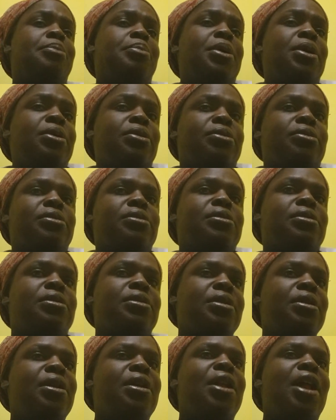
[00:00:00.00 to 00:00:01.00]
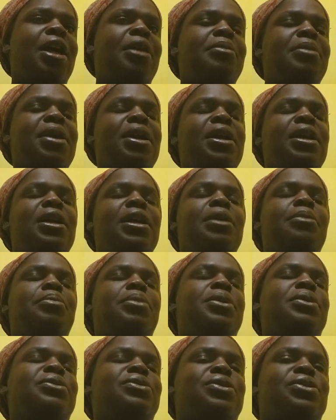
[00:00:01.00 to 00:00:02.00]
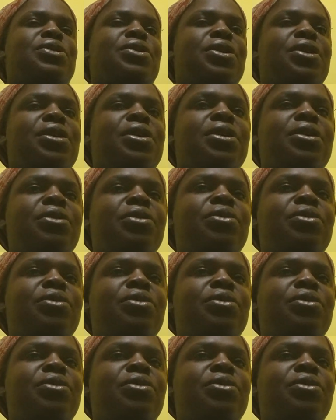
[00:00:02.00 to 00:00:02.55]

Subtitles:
abuse. You know what I mean? He abuses her,